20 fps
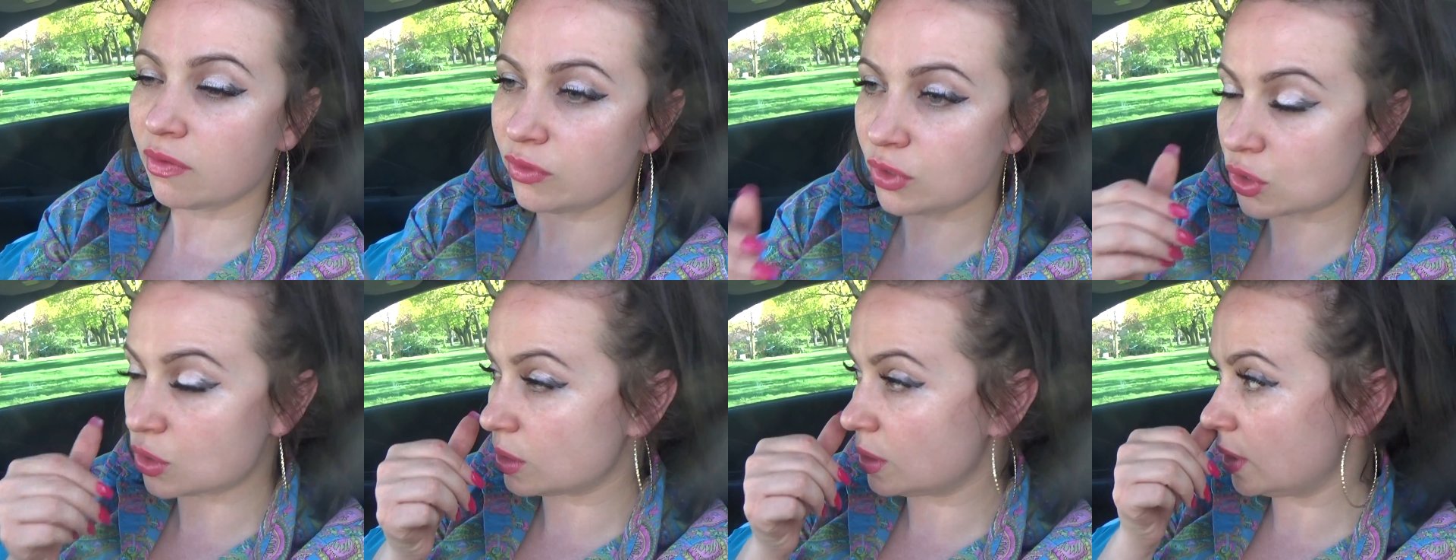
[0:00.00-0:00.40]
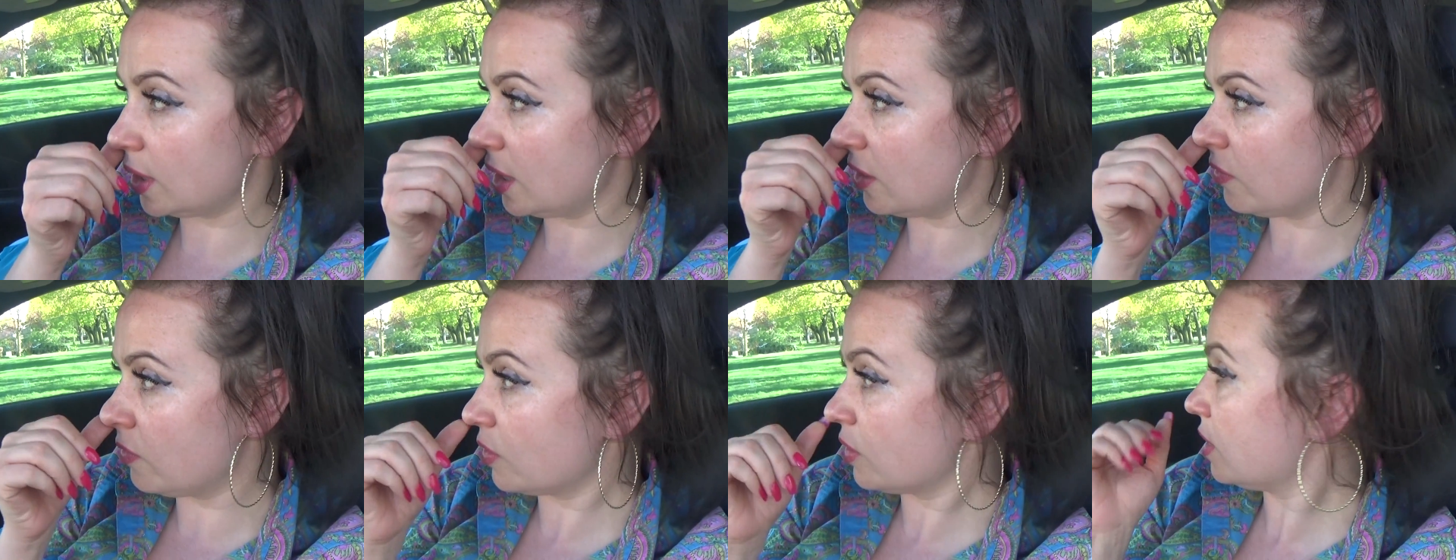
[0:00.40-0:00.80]
we should
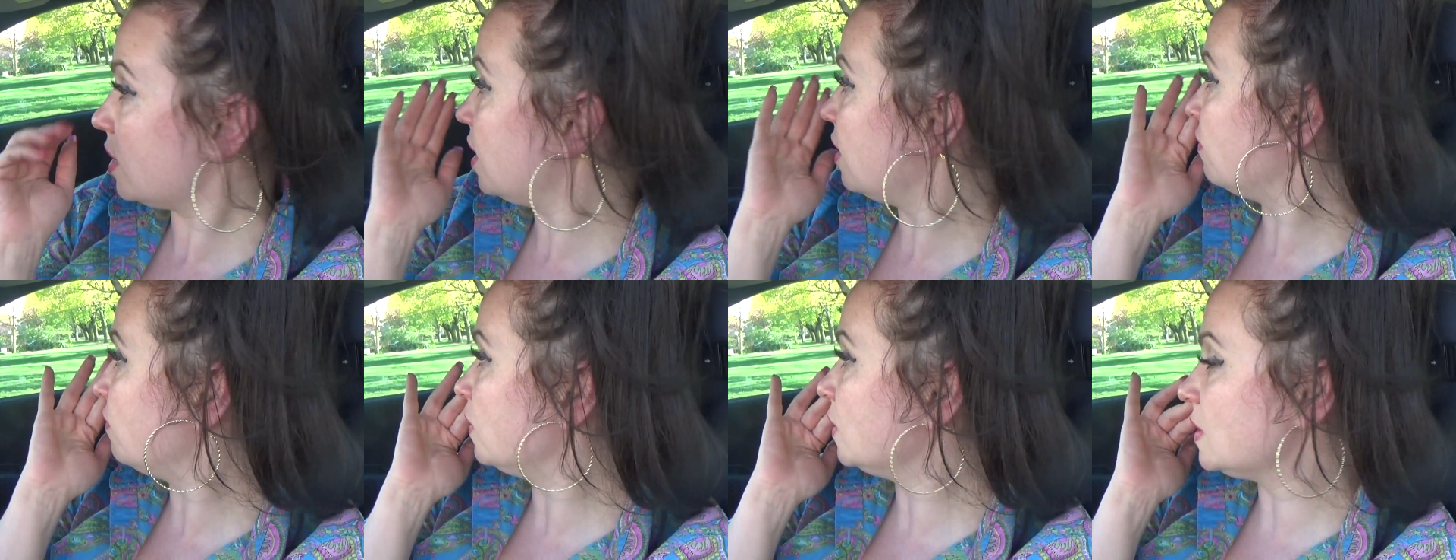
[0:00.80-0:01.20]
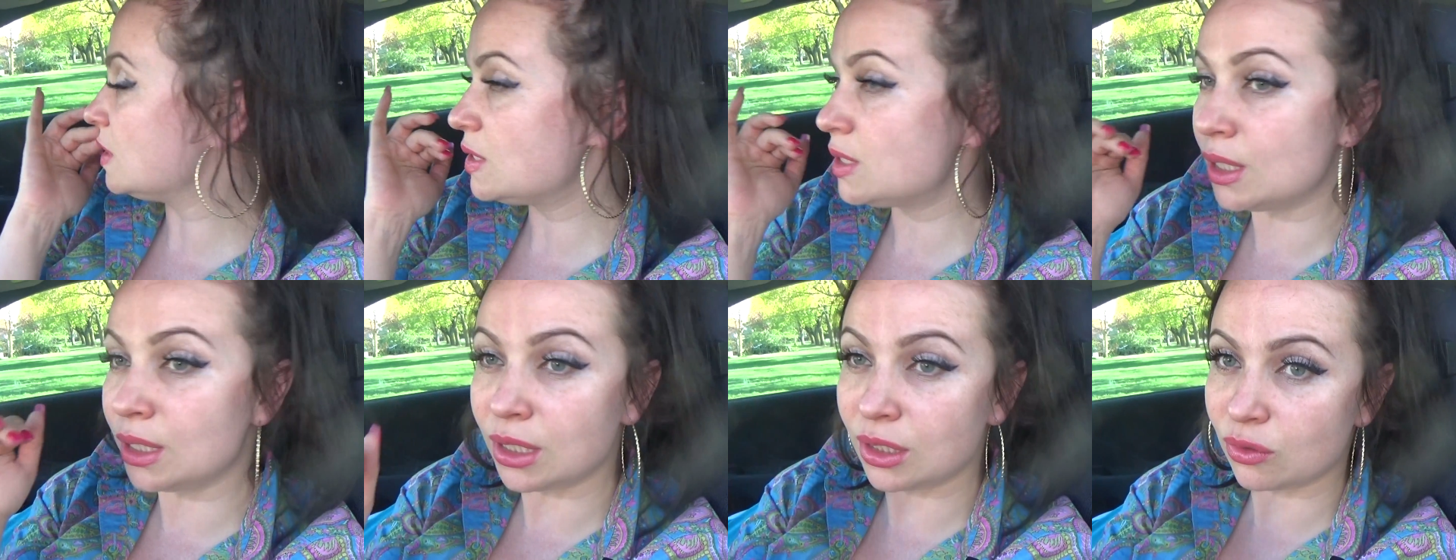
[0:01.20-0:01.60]
never ever
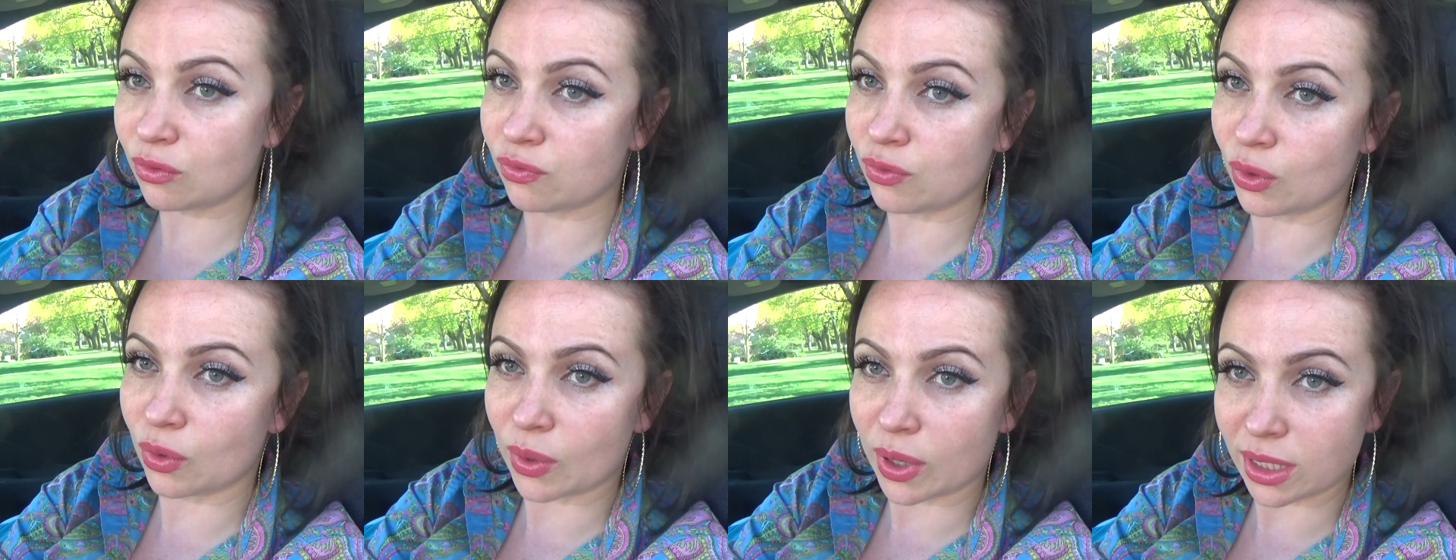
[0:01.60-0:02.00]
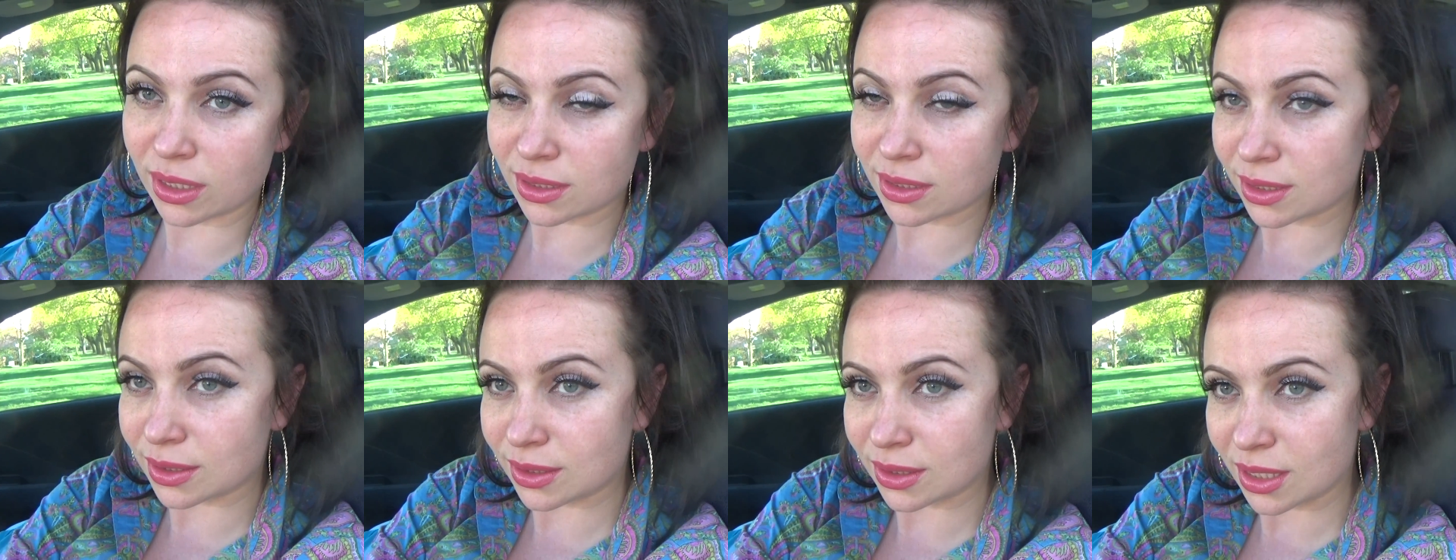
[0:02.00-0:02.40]
take it for
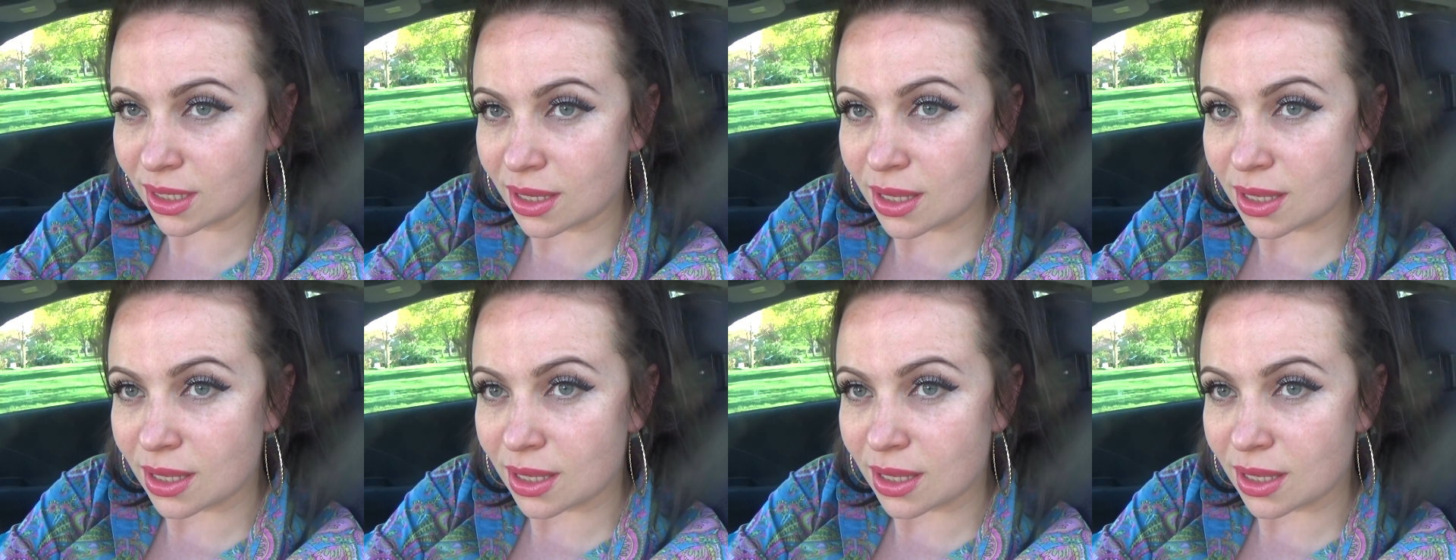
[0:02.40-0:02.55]
granted